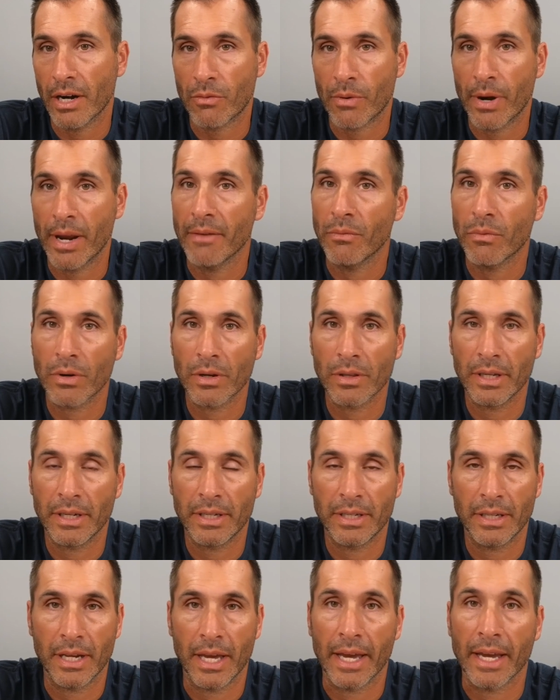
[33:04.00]
Craveworthy
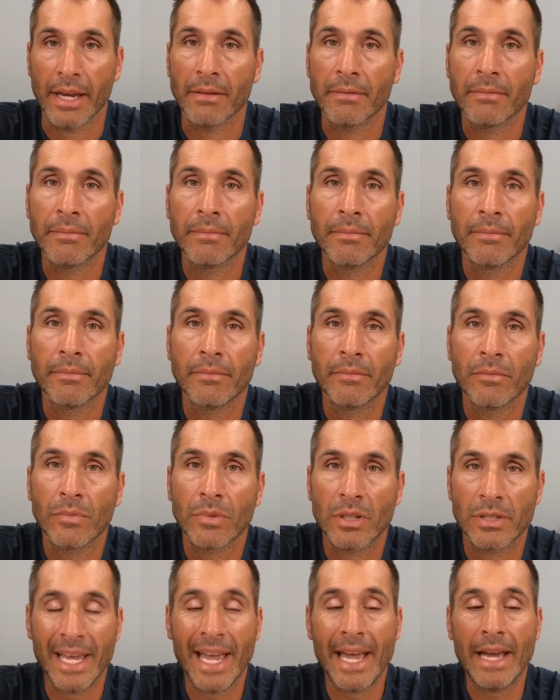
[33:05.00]
today.
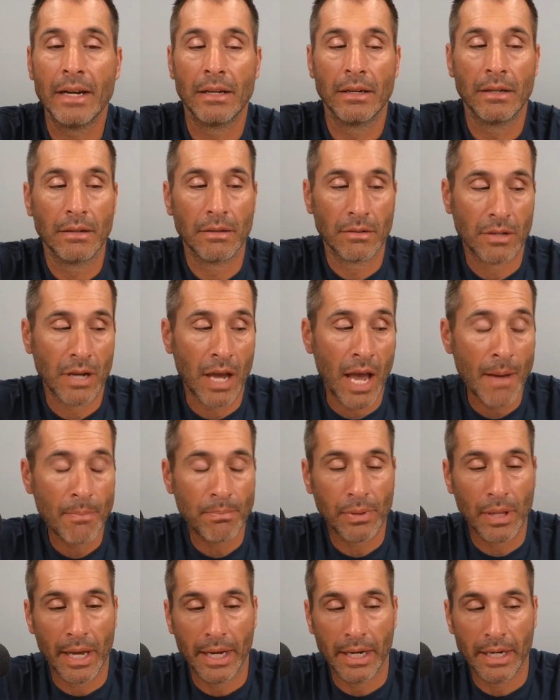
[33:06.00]
Because that top
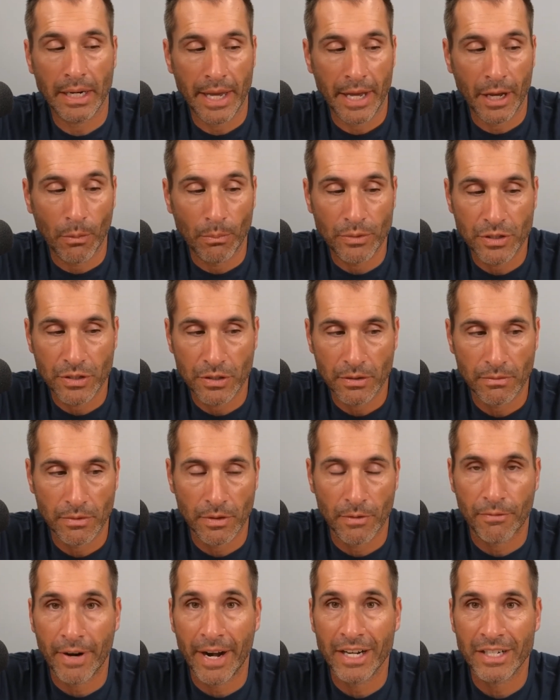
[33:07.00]
line helps the
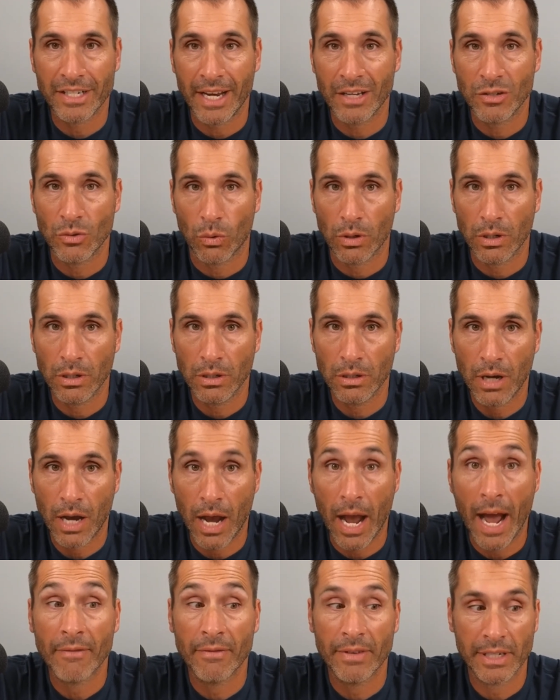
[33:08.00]
franchisor,
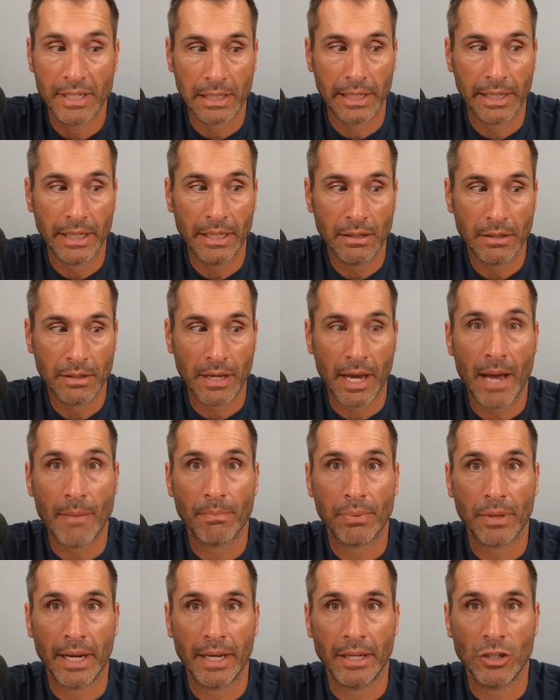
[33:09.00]
obviously.
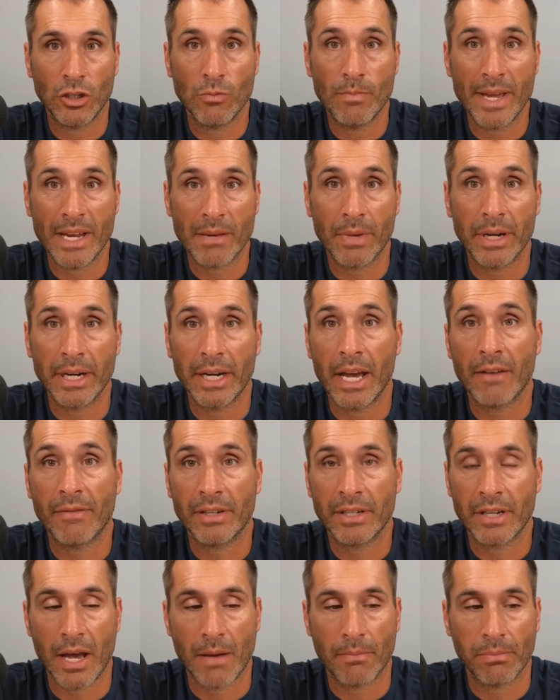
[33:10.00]
Top line, you make money off
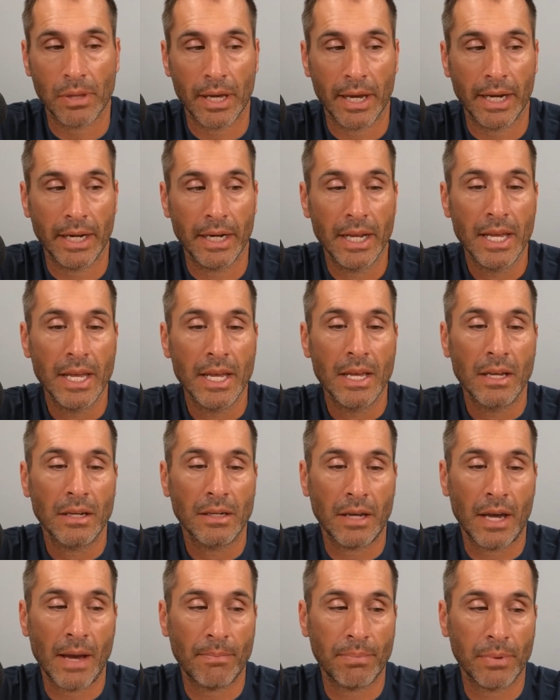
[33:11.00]
of top line.
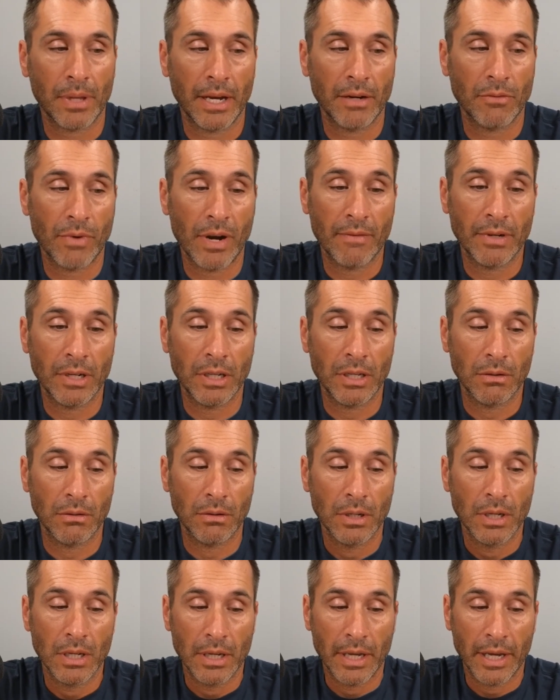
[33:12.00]
Top line revenue
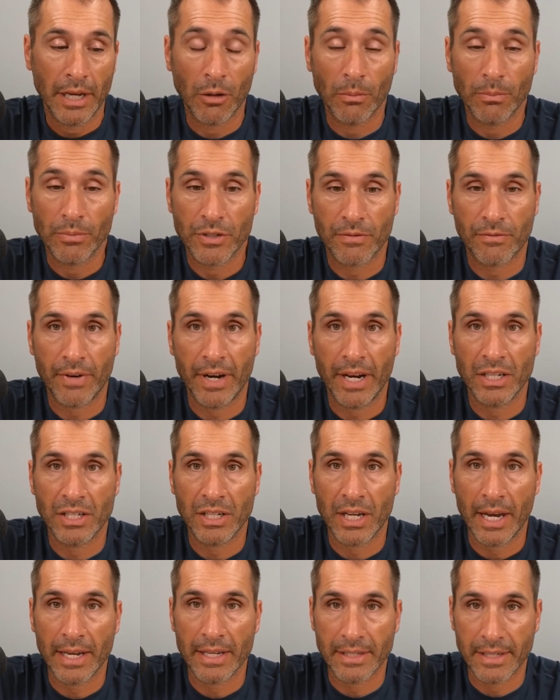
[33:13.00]
helps
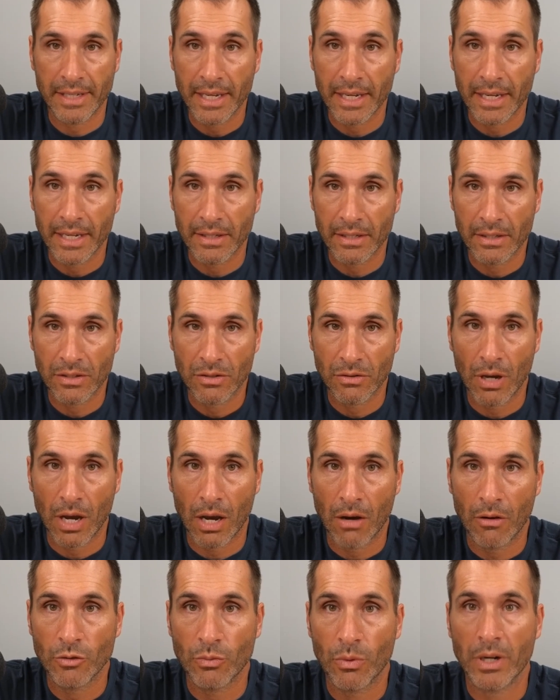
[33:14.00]
franchisees. And so you
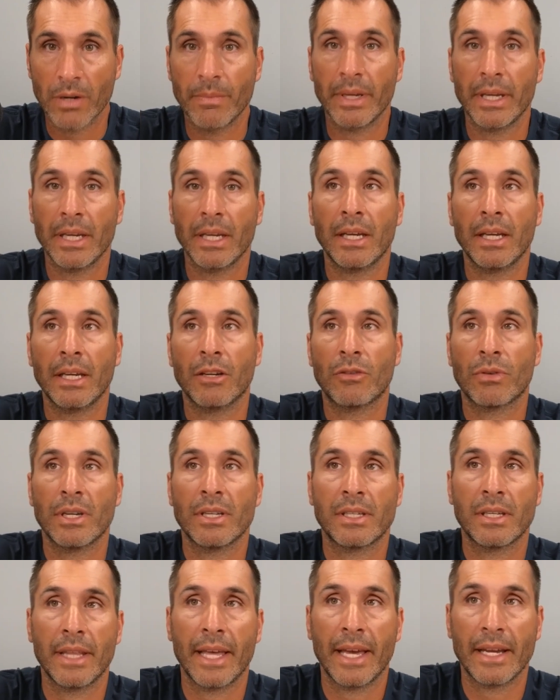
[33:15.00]
always want to be
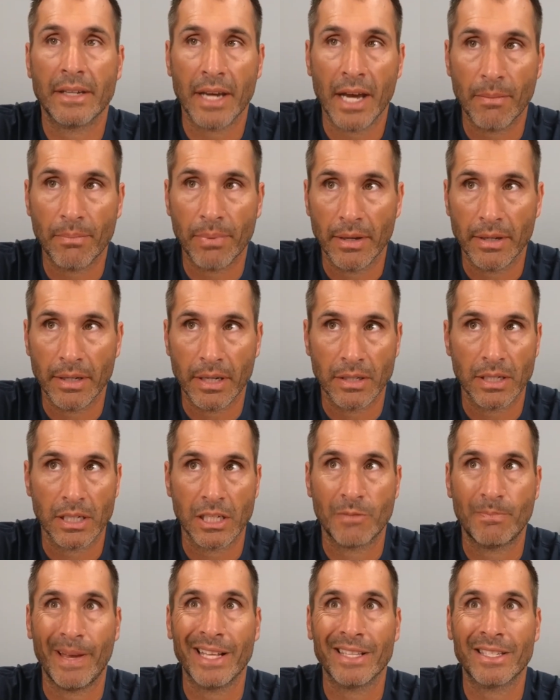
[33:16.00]
increasing that top line, because
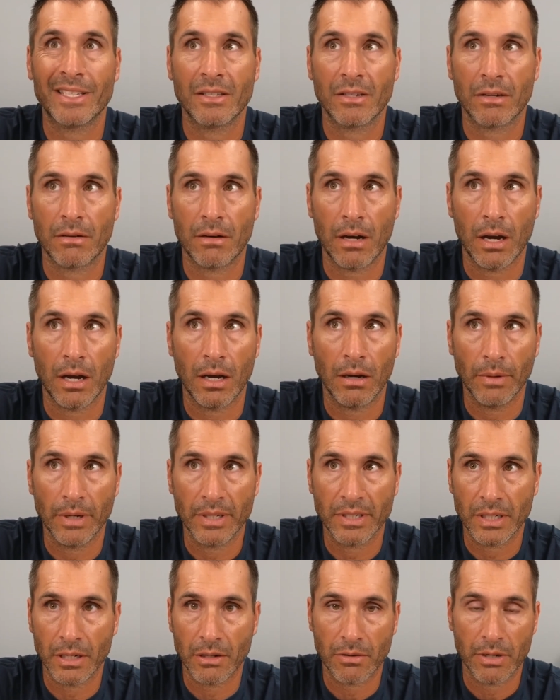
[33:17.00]
expenses are
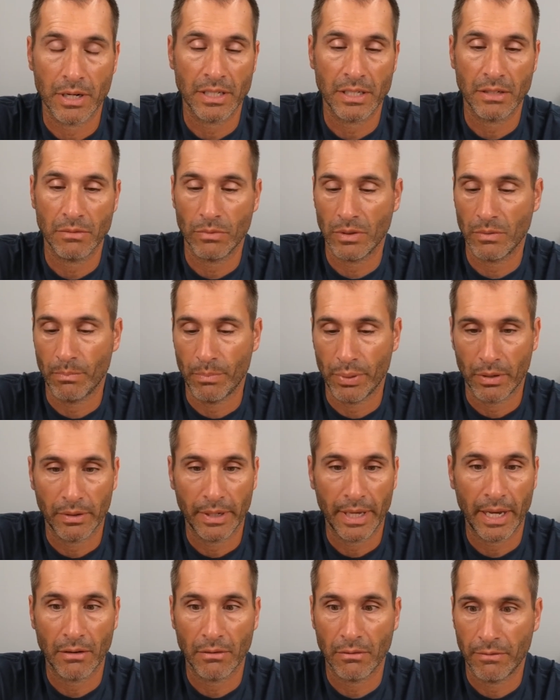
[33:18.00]
always increasing with build
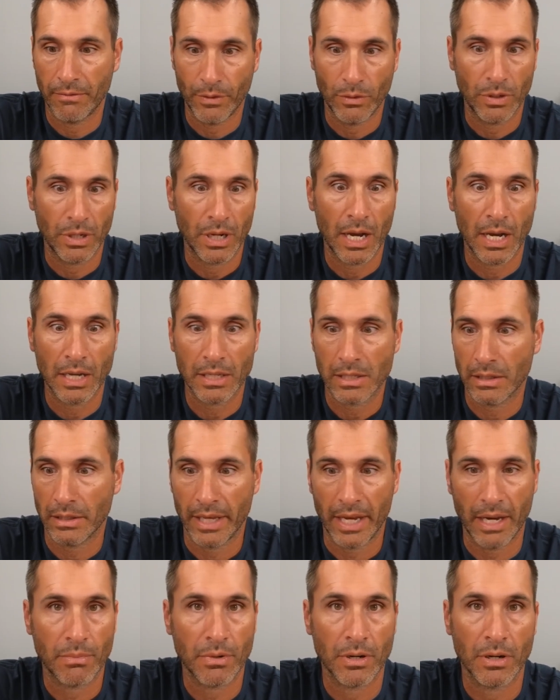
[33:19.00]
out and food costs and
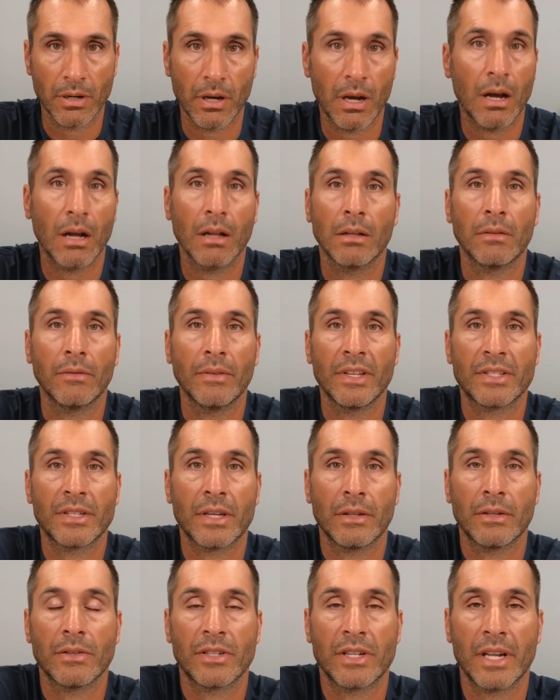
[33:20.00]
labor and all of this
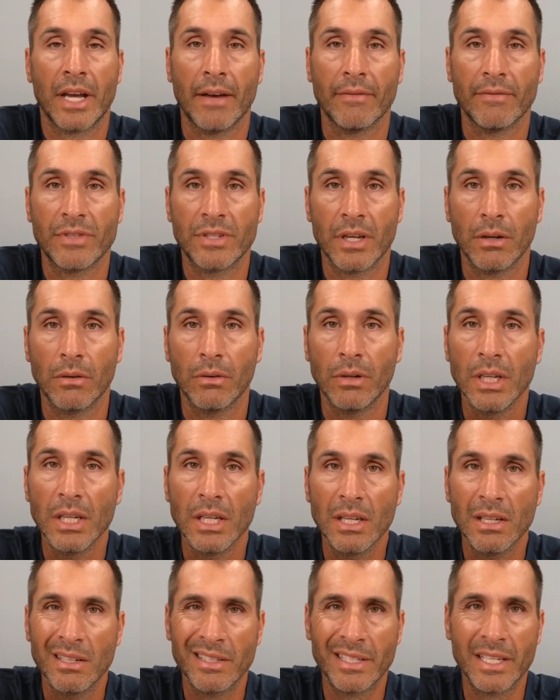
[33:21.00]
other stuff. So
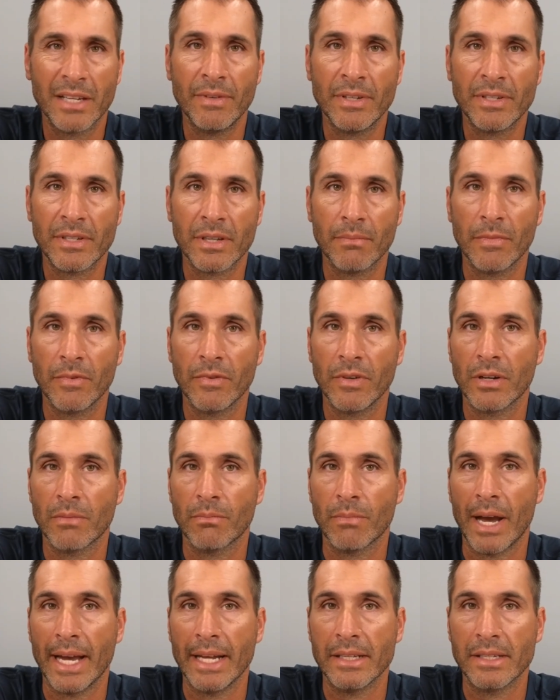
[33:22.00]
just give us some of your
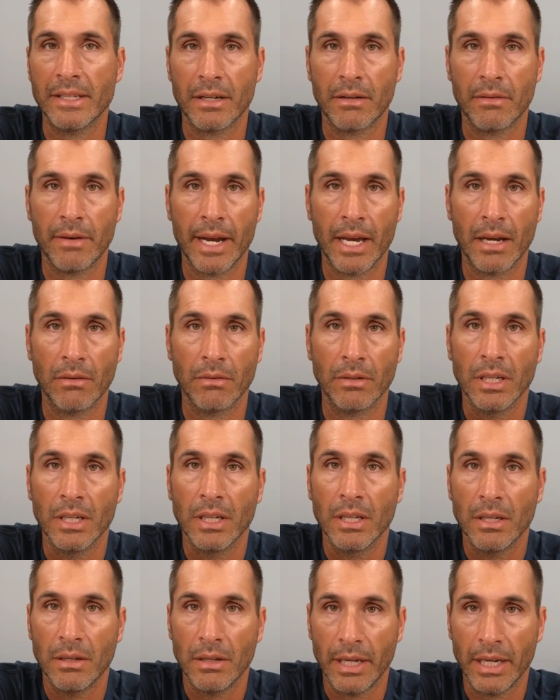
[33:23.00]
mindset around
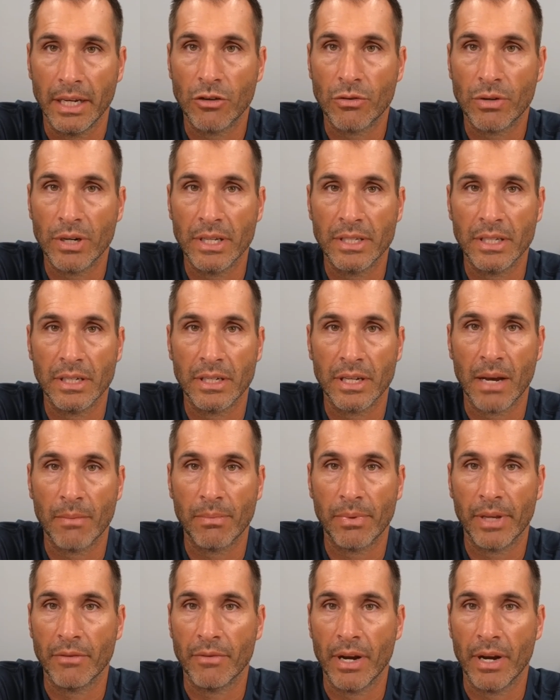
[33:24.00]
increasing top line